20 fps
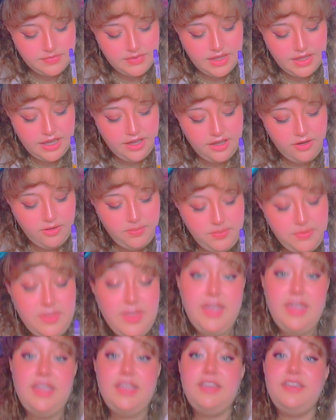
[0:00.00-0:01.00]
I hope
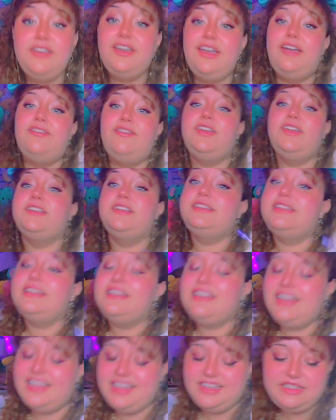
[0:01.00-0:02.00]
that you're having just a
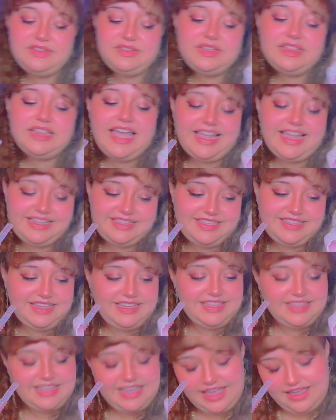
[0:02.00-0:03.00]
nice
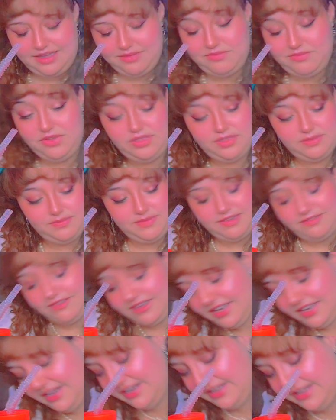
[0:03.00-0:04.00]
relaxing time with me
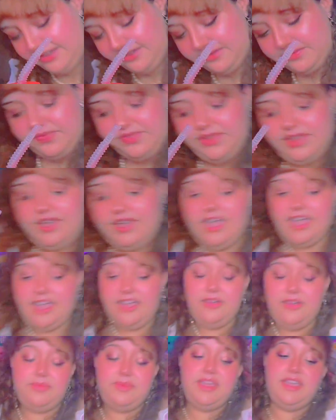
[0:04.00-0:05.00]
right now.
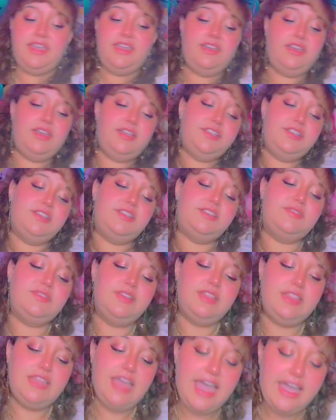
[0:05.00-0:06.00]
I hope that you can just
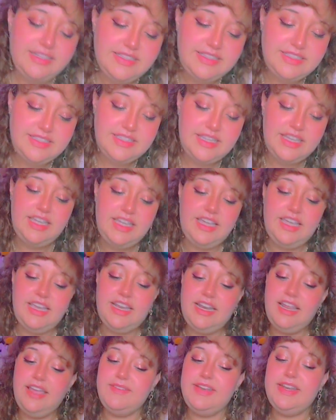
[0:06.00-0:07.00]
relax
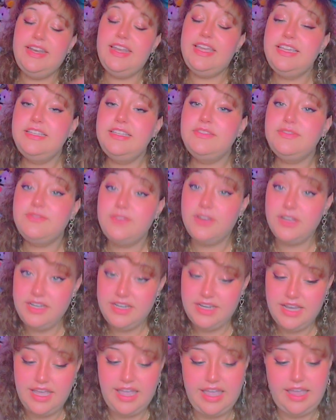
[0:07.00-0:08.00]
and have a nice
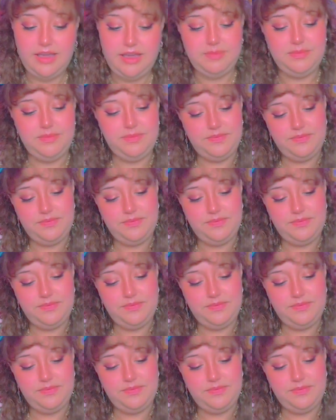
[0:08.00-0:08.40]
fun time.